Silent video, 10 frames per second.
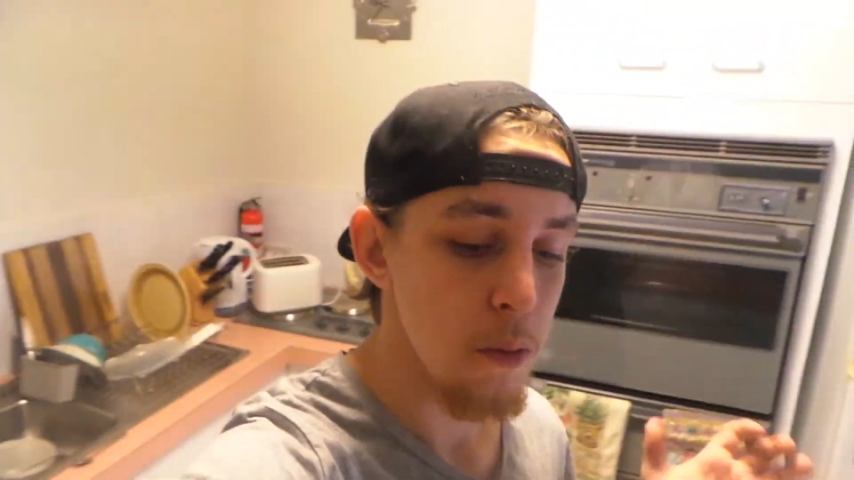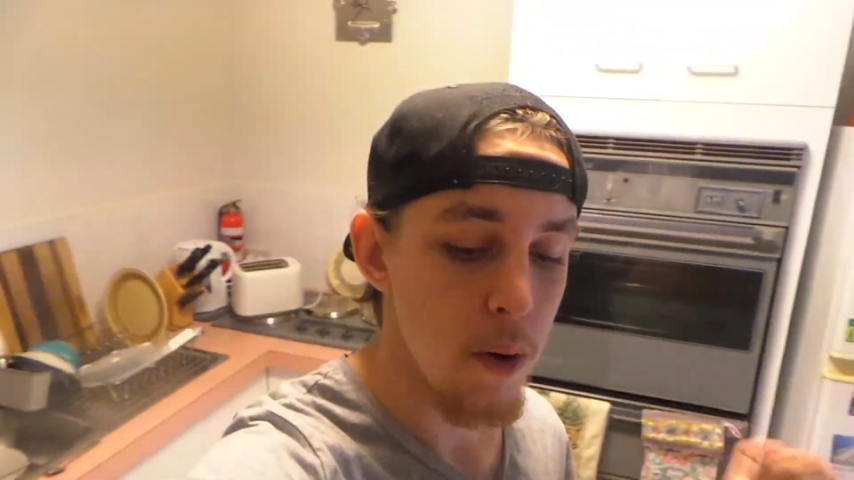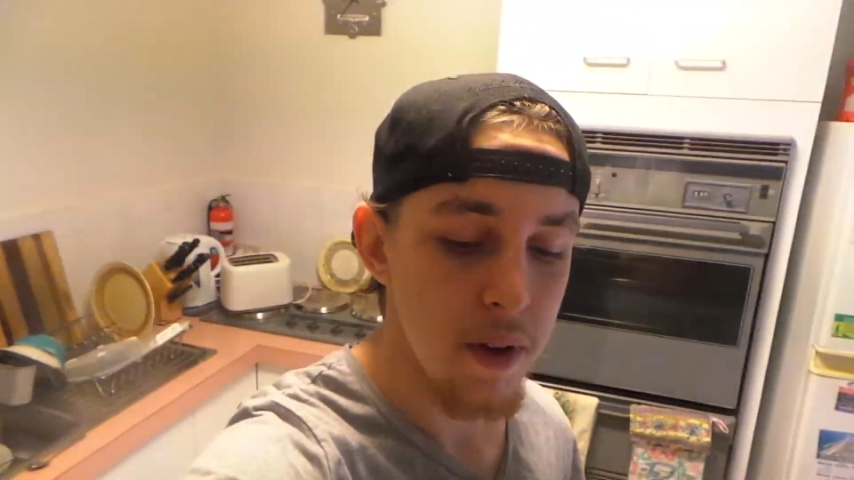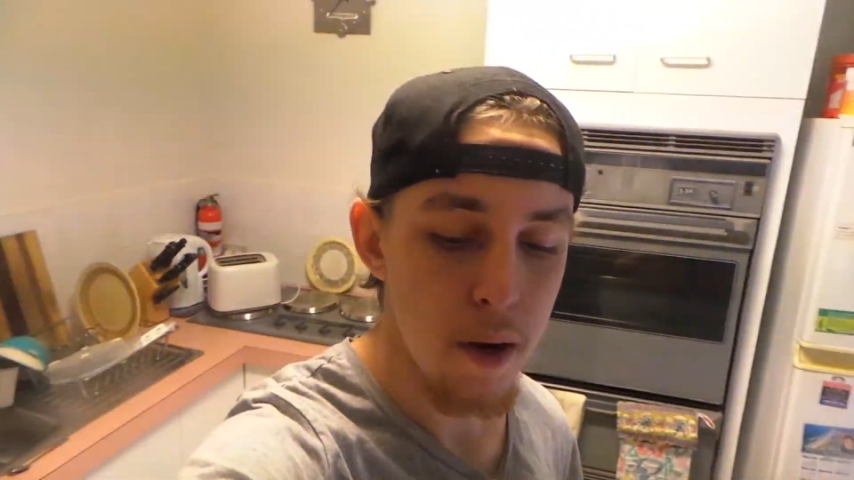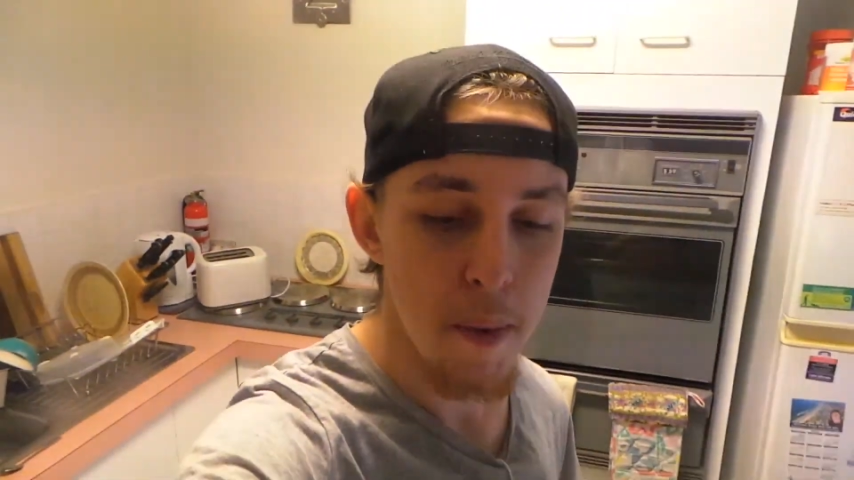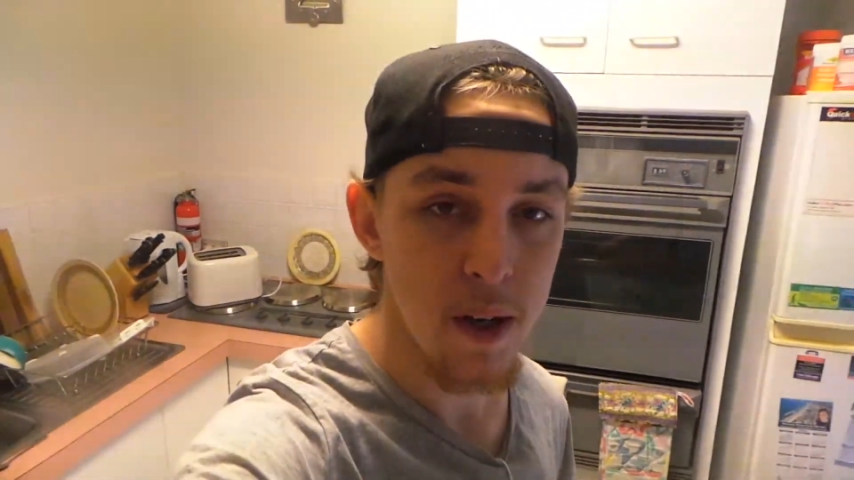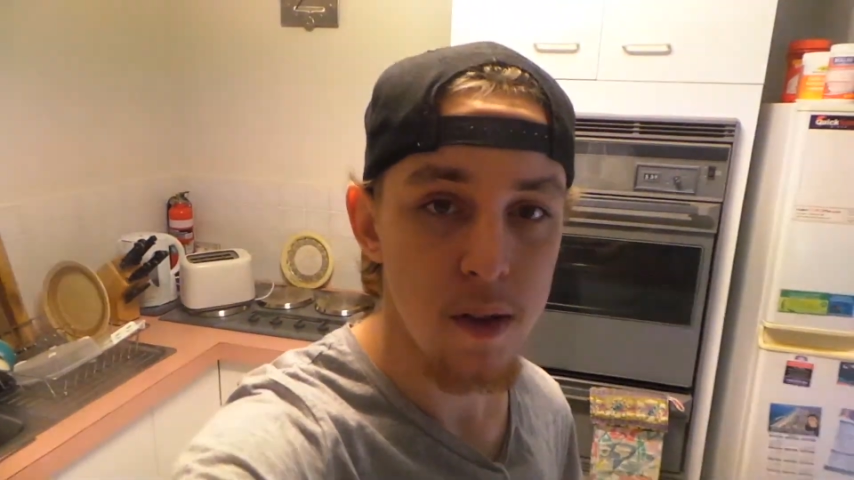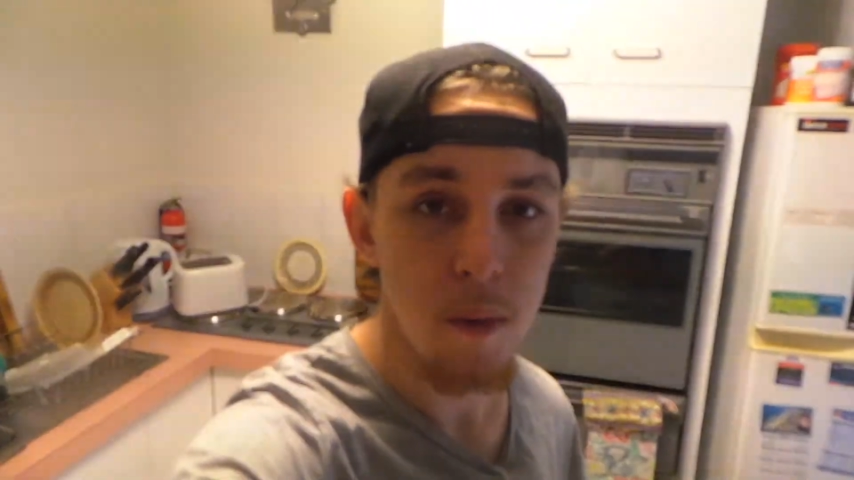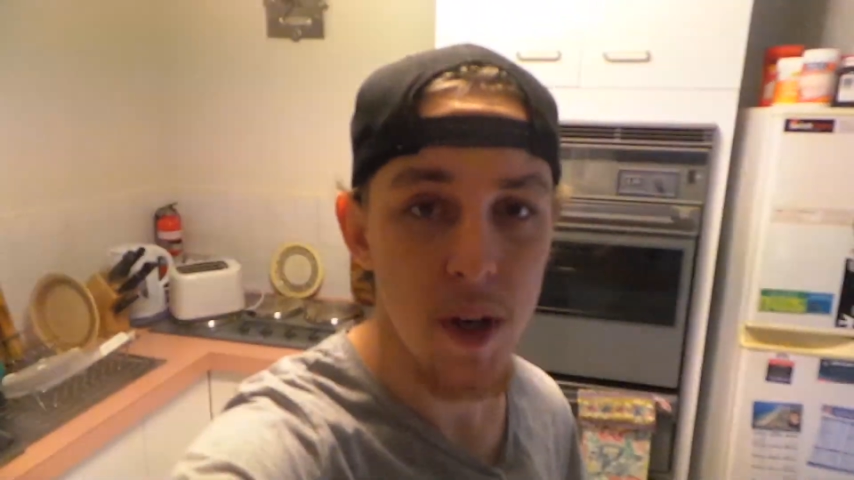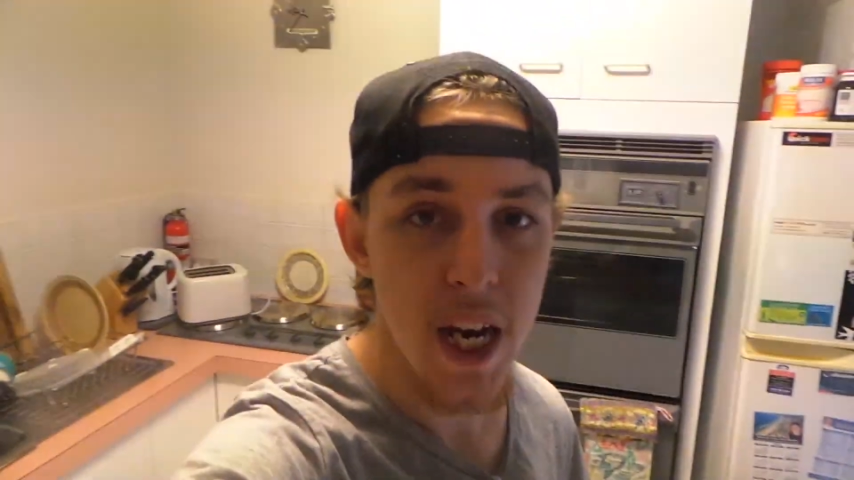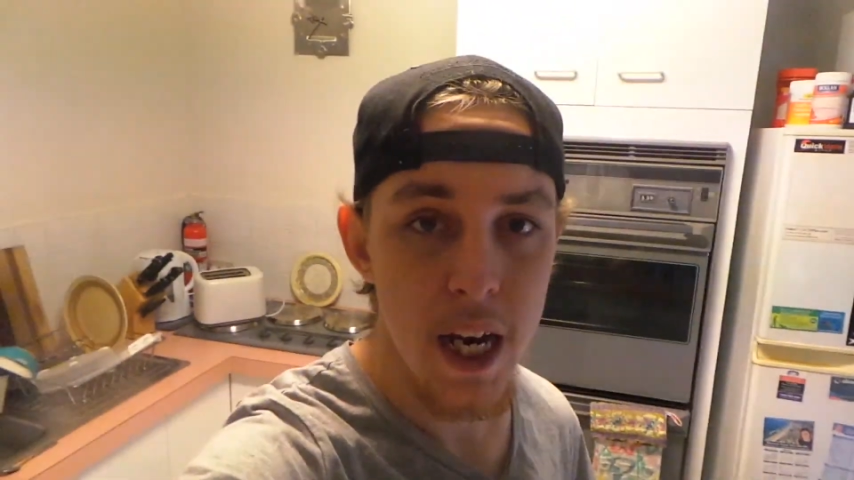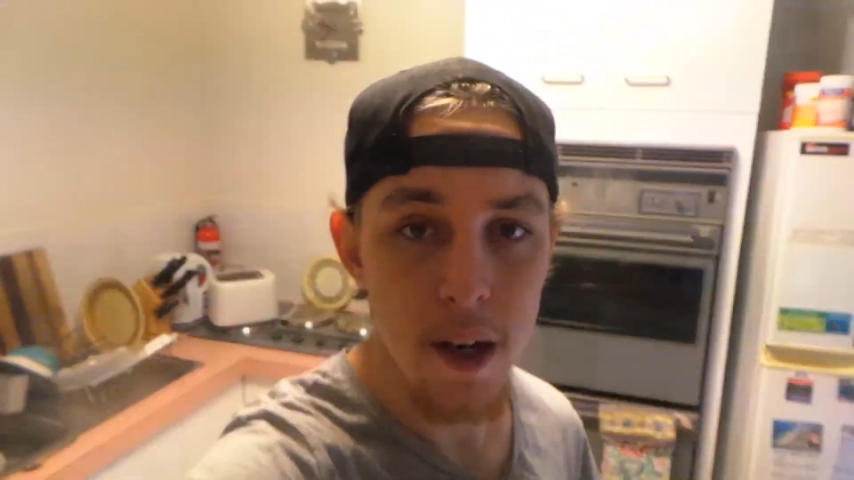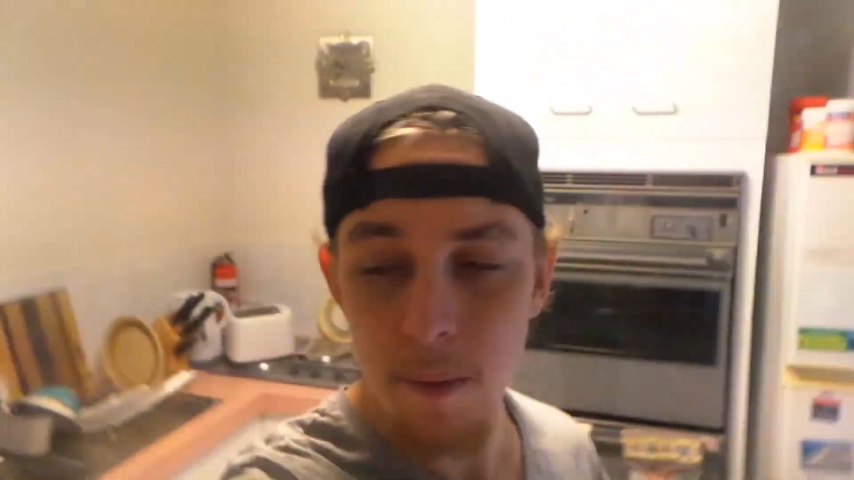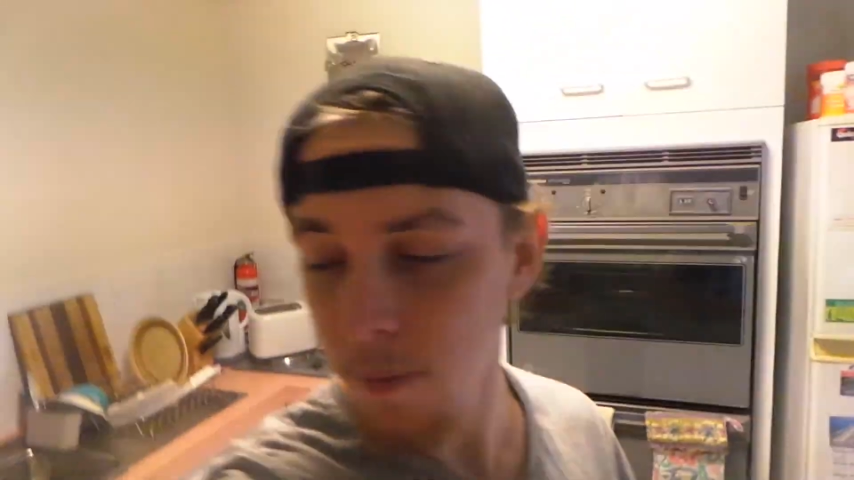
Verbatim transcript: I'm probably going to make something to eat.